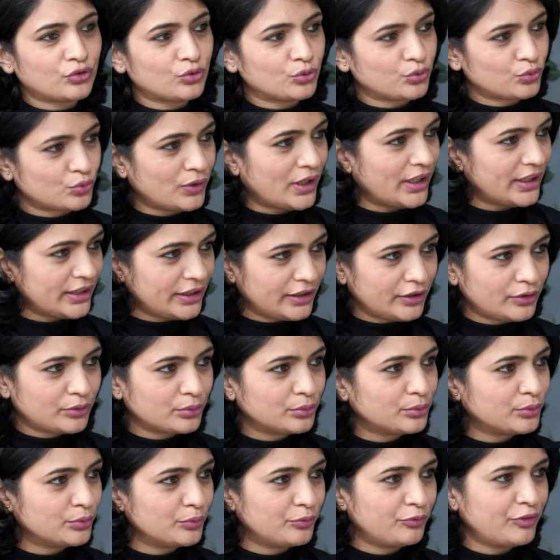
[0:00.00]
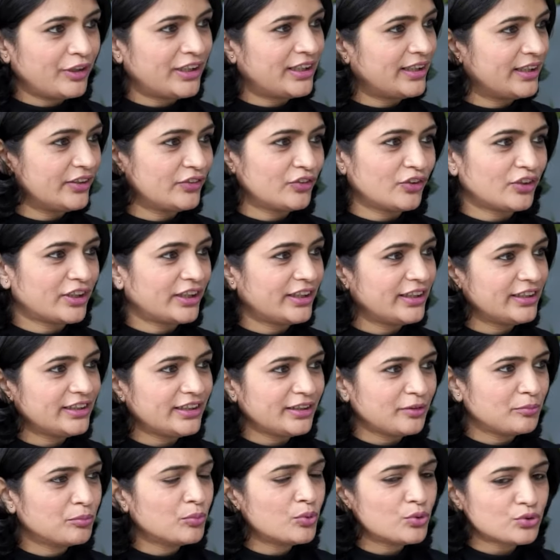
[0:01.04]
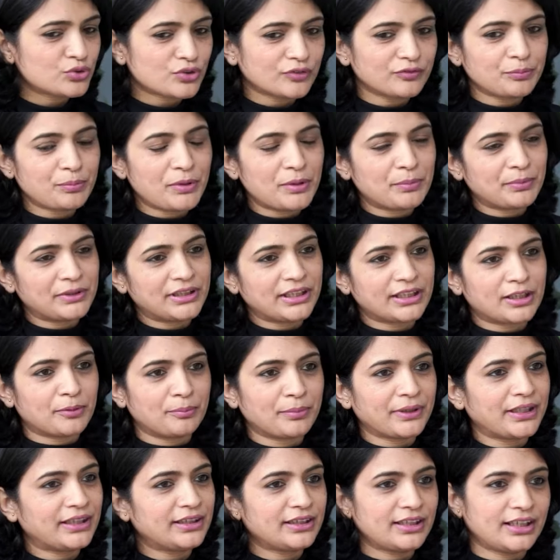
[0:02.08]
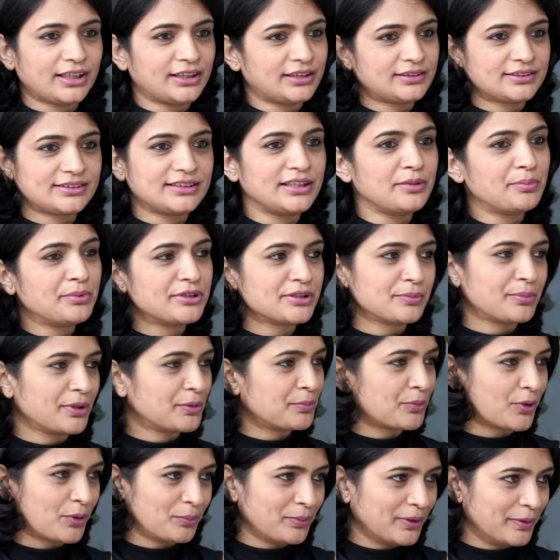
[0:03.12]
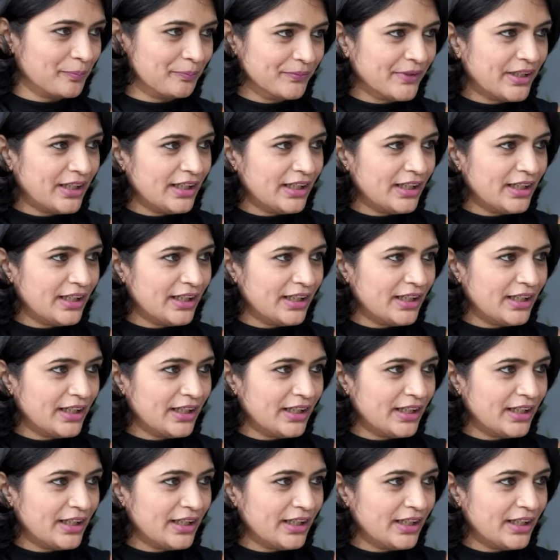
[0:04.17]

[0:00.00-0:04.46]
those who are into fitness or anything most of the people they complain that sleep is a big problem